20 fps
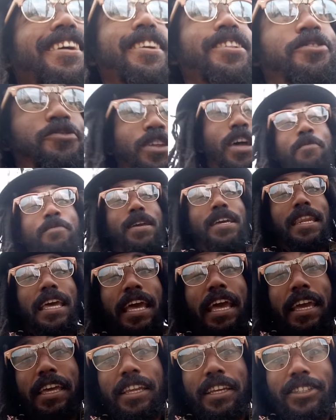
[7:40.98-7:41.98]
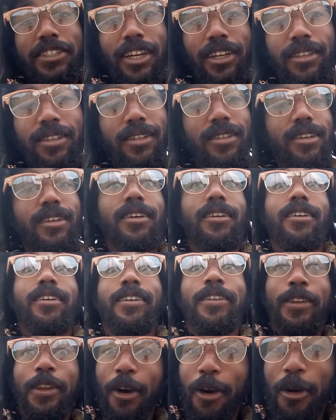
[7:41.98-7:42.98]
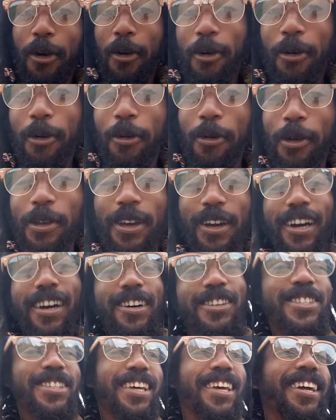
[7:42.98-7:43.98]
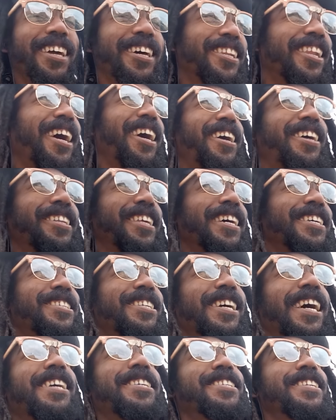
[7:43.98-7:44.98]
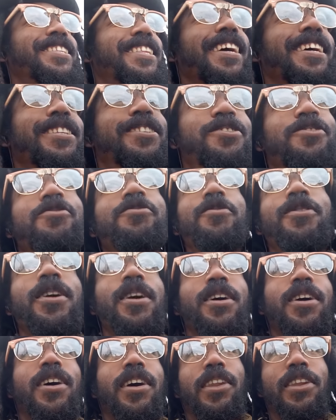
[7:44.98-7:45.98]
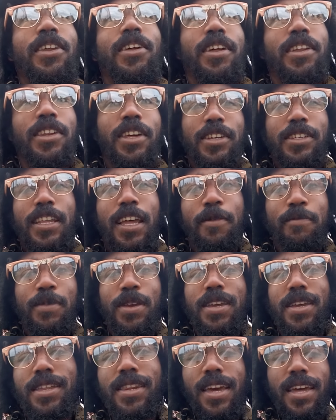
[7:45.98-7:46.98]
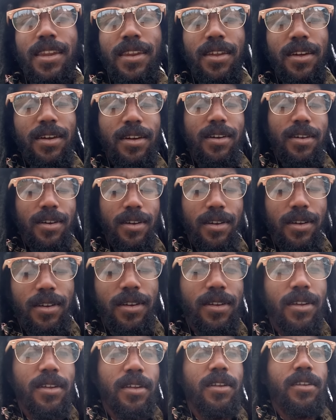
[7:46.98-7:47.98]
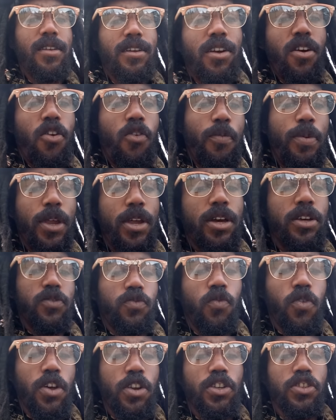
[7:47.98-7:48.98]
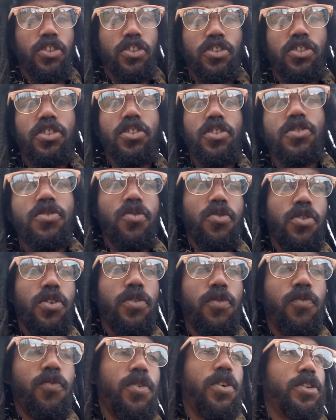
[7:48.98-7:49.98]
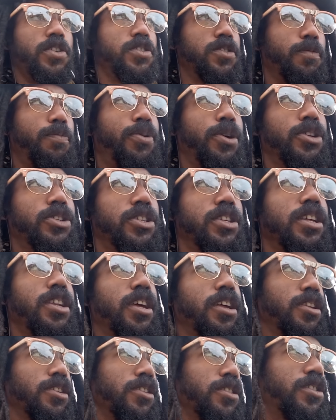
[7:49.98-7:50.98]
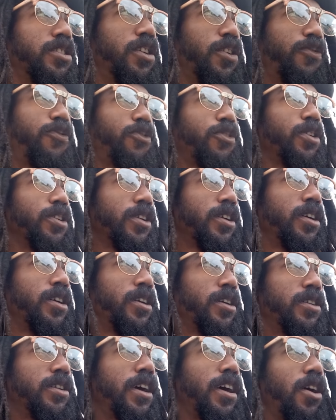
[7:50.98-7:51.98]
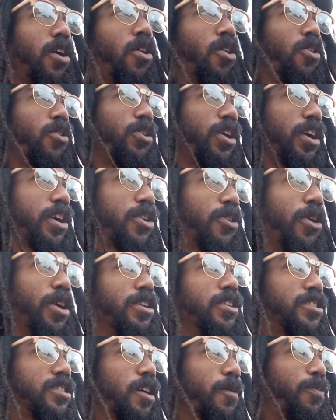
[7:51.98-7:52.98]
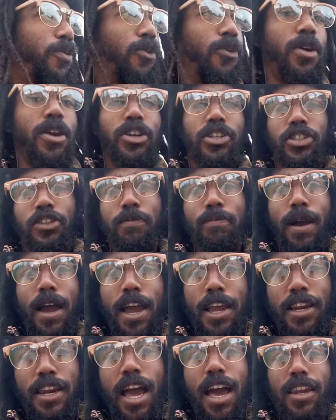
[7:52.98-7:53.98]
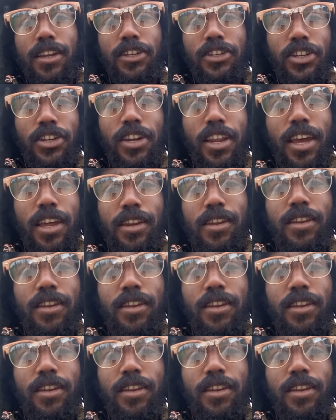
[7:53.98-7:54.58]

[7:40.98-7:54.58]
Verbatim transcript: that mean they hate each other? No, you know what I'm saying? Like, that's the, that's the thing too. And, and does that mean that uh, oh, because one is a seagull and one is a pigeon and they look different, that oh, they creating separation by acknowledging that